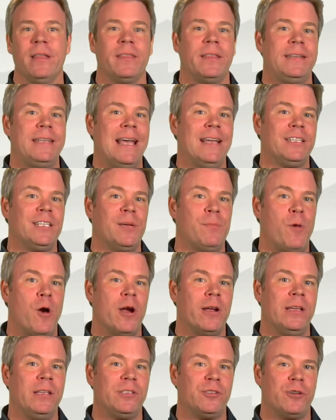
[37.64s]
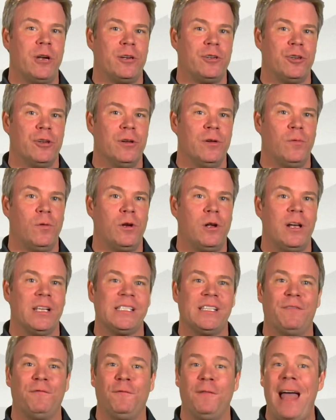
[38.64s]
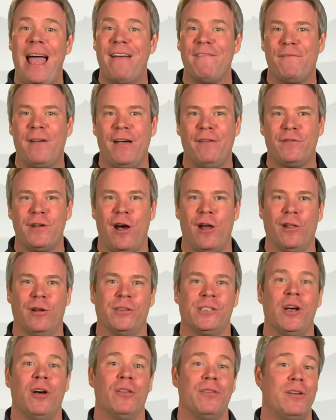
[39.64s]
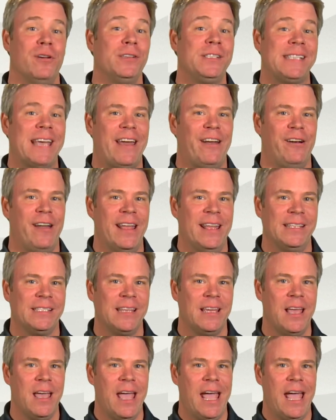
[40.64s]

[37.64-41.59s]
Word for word: the downtown parking structure will cost a flat five dollars on those Saturdays,